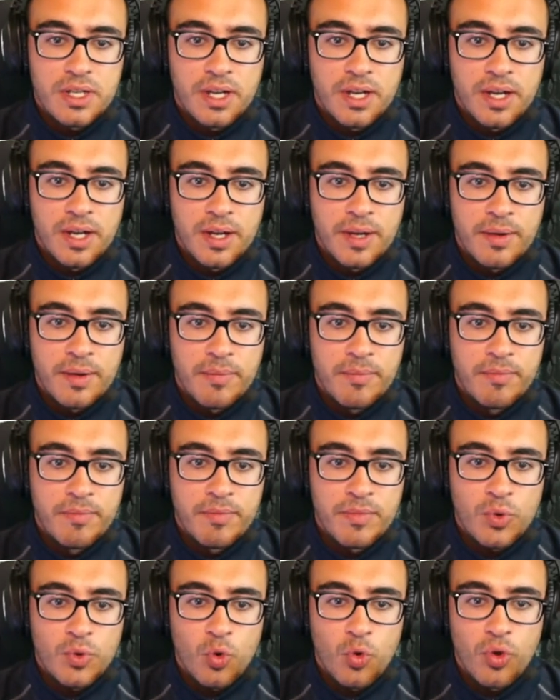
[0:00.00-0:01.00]

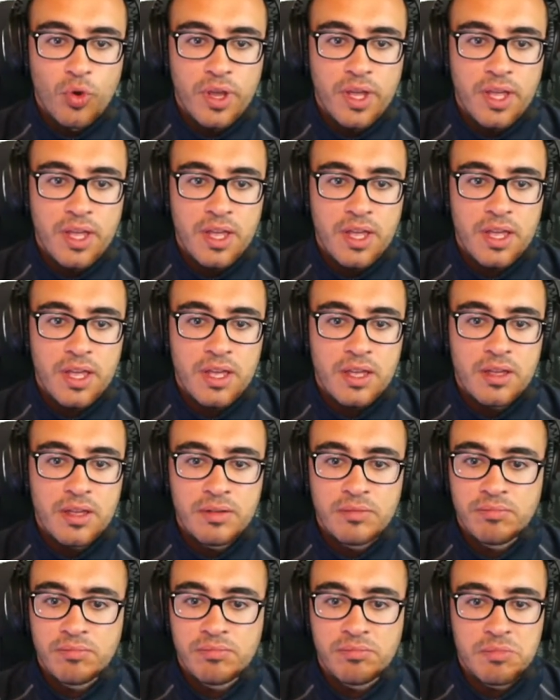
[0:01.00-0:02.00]
okay,
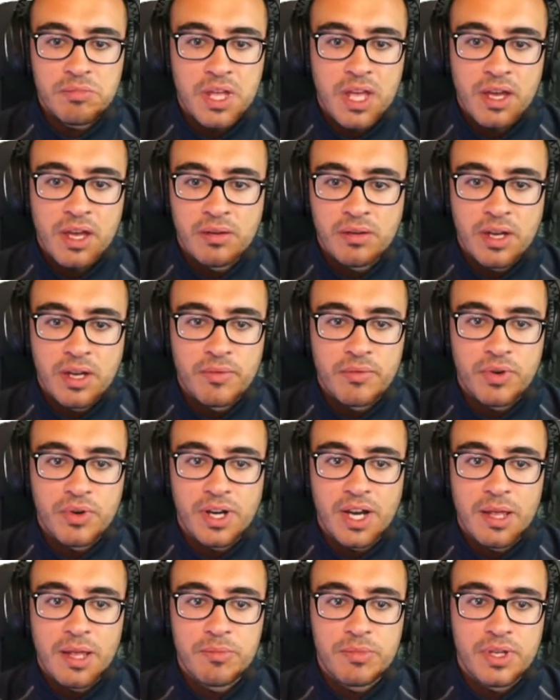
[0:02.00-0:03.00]
yeah, kind of
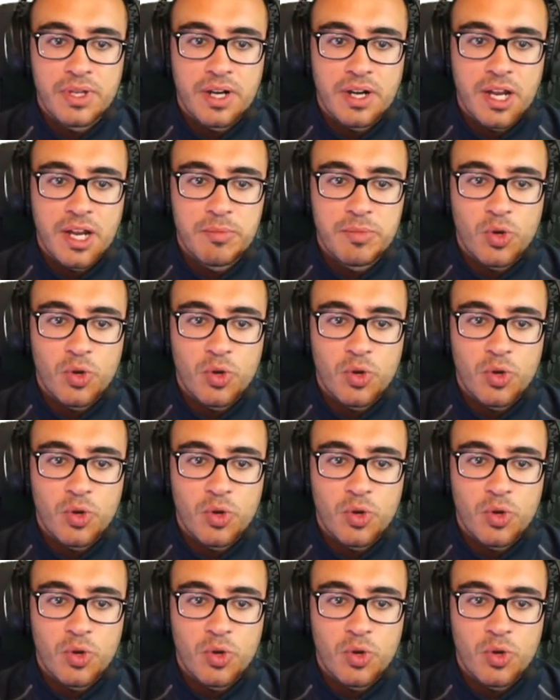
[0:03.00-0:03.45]
reclaim the